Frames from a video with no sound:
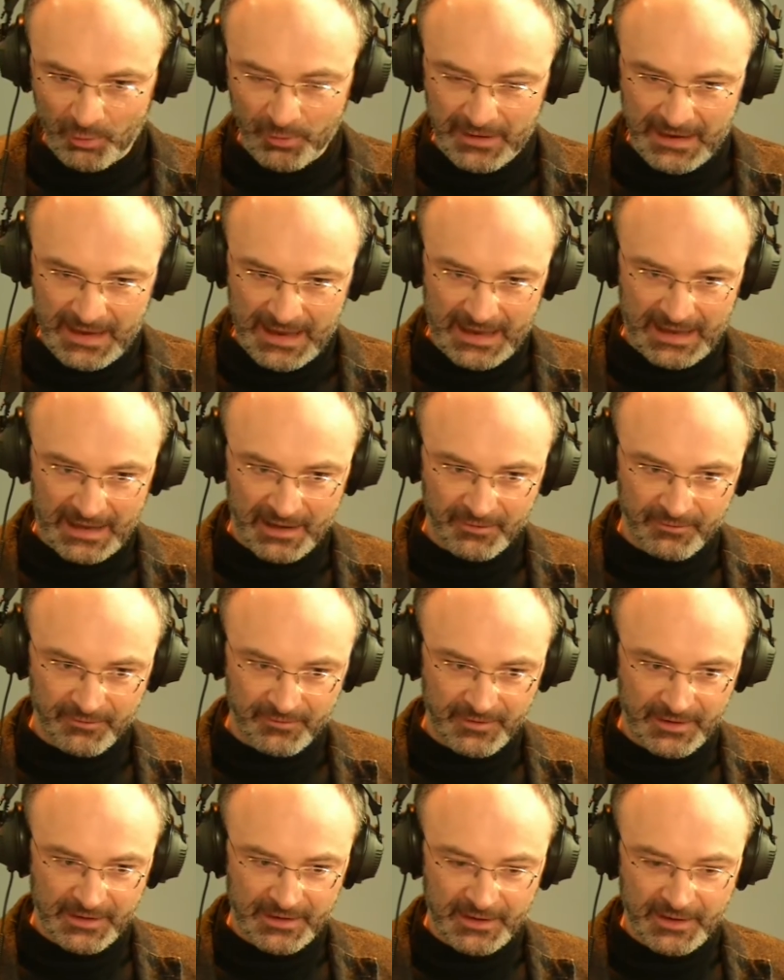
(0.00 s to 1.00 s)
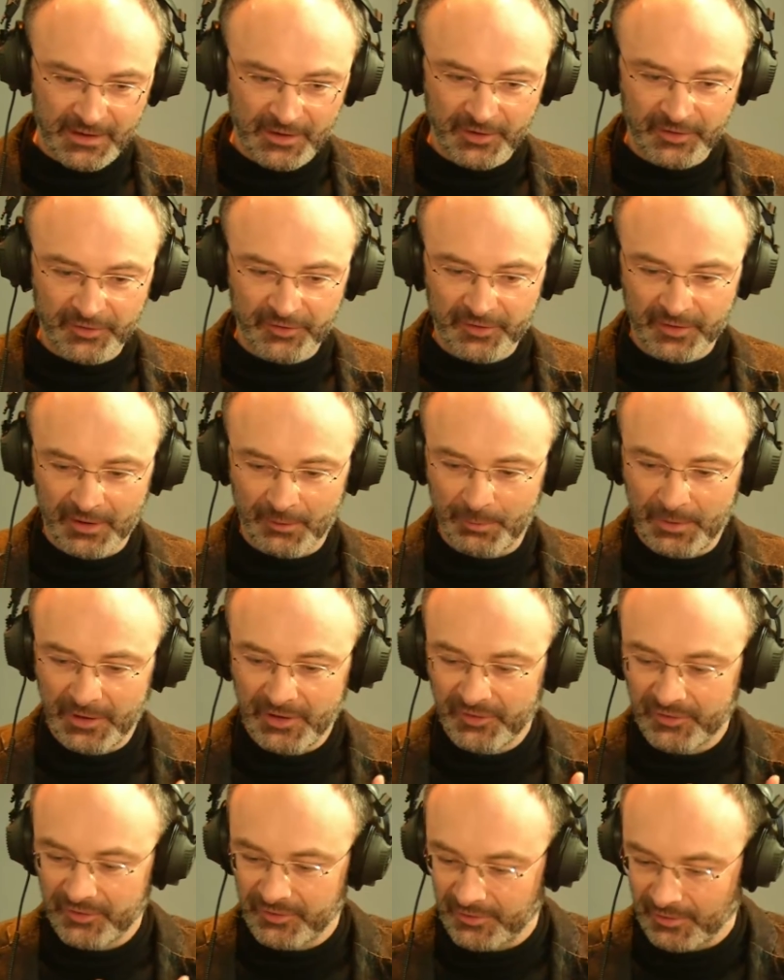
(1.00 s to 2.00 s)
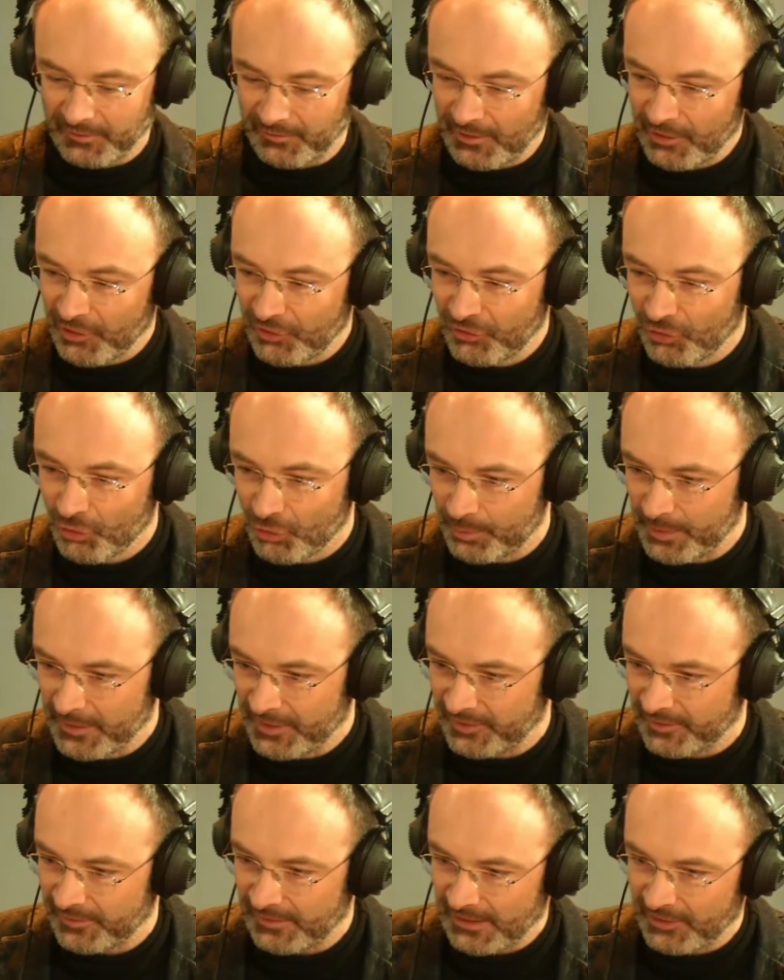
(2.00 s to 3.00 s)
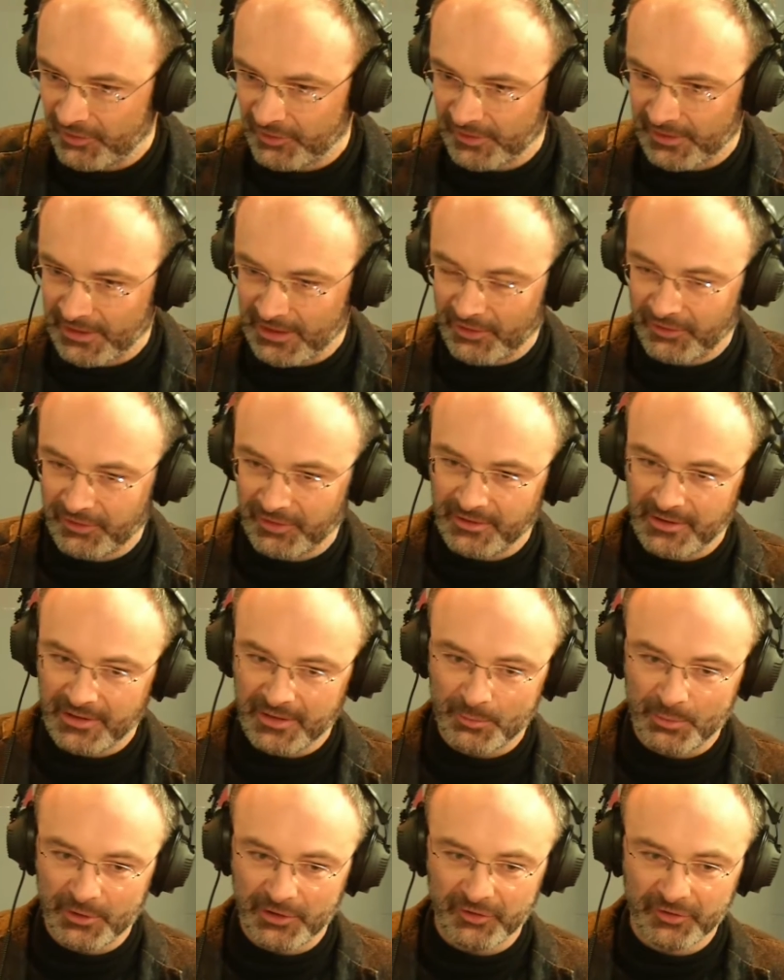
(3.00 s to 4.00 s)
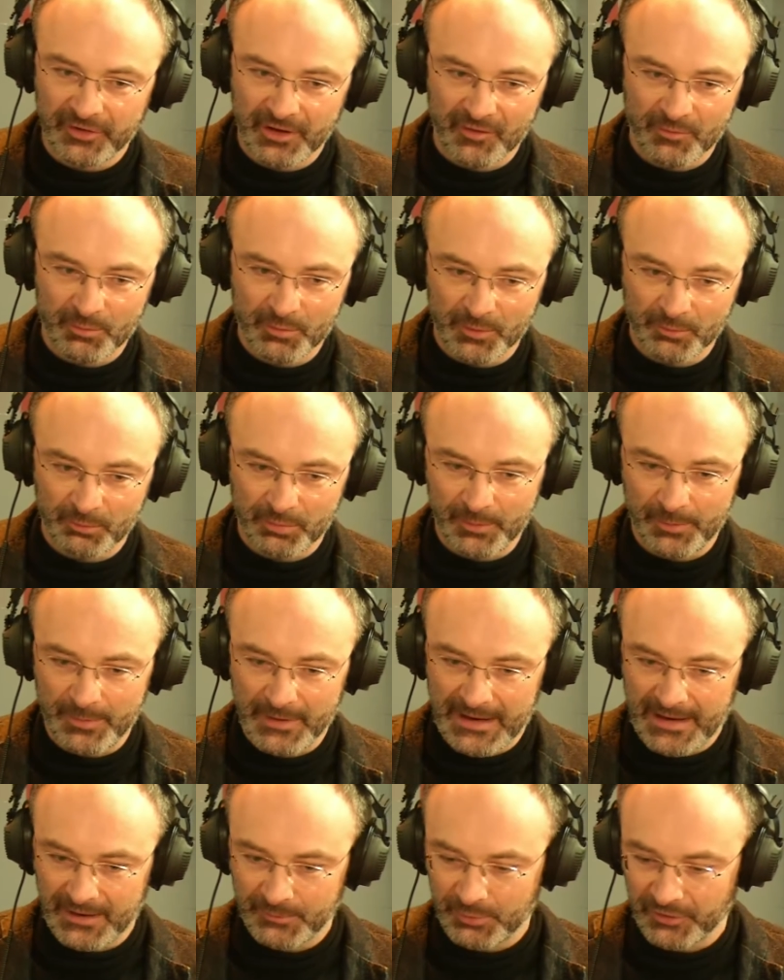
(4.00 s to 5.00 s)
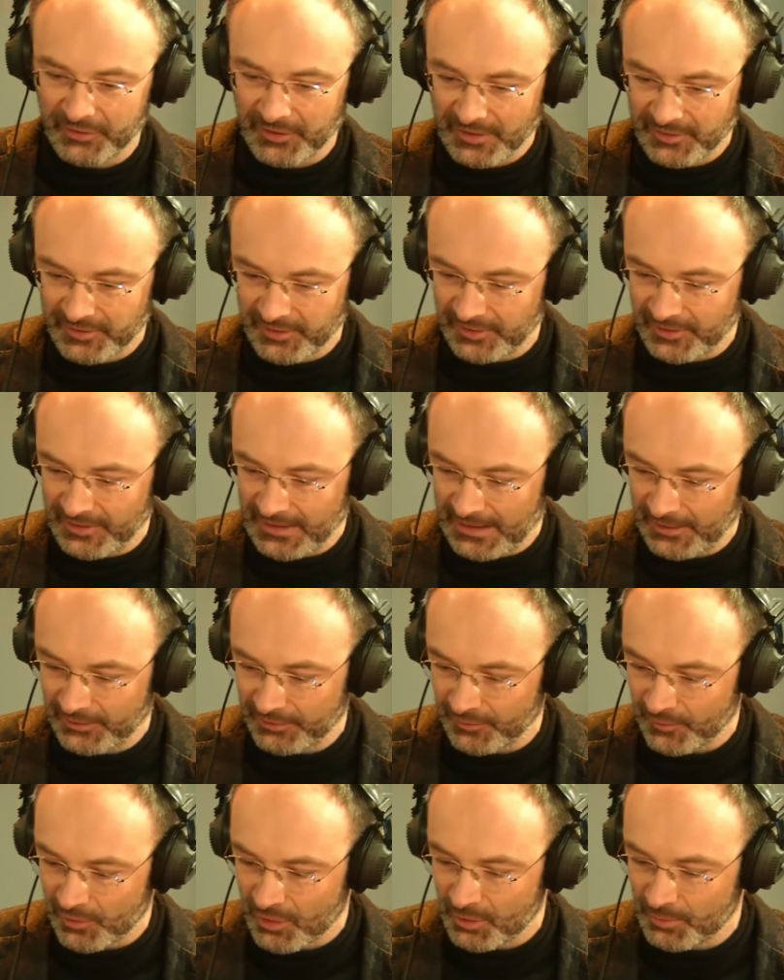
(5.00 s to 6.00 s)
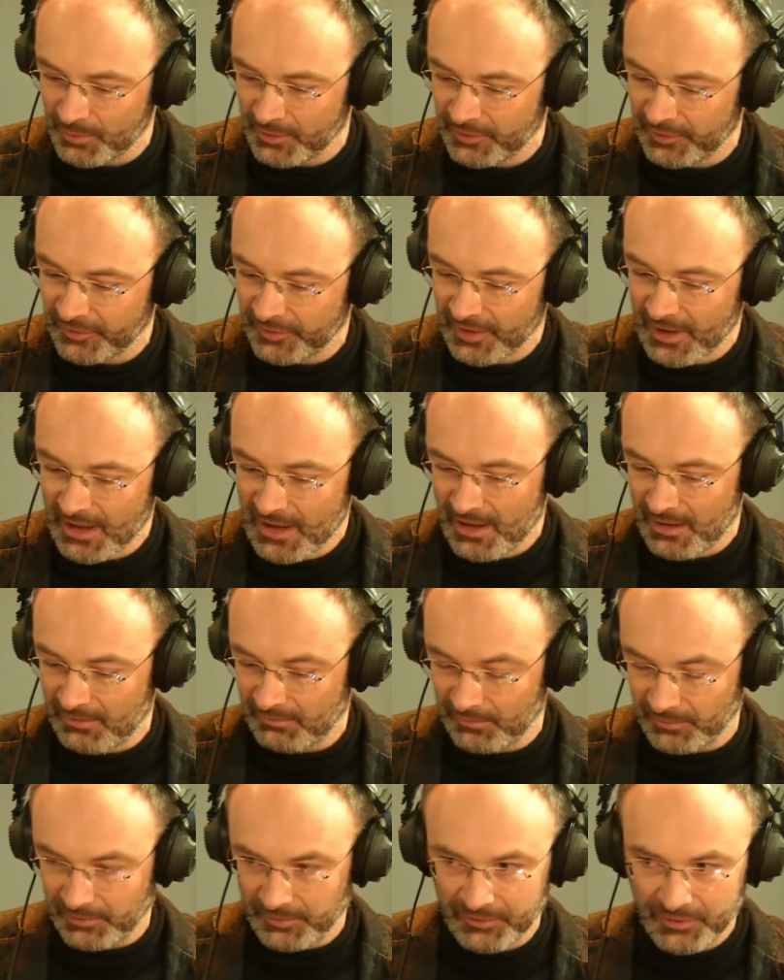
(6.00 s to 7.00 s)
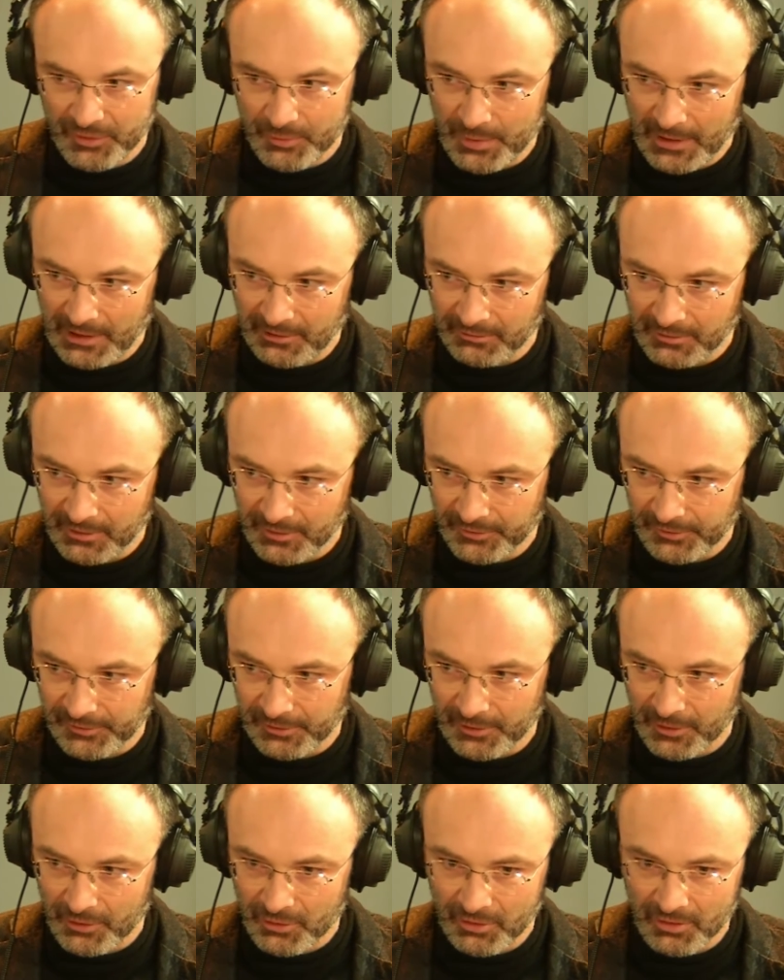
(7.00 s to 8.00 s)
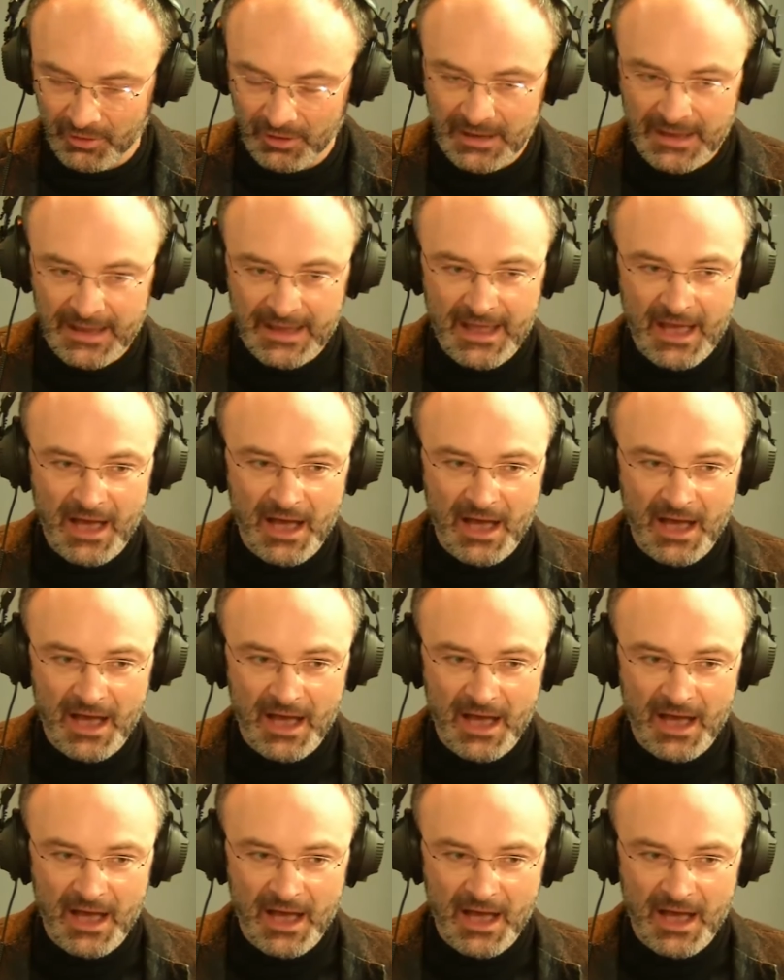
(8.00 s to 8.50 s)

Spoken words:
what we have is a very short piece of legislation that the British government prepared, presented to the House of Commons. It was 2 paragraphs long.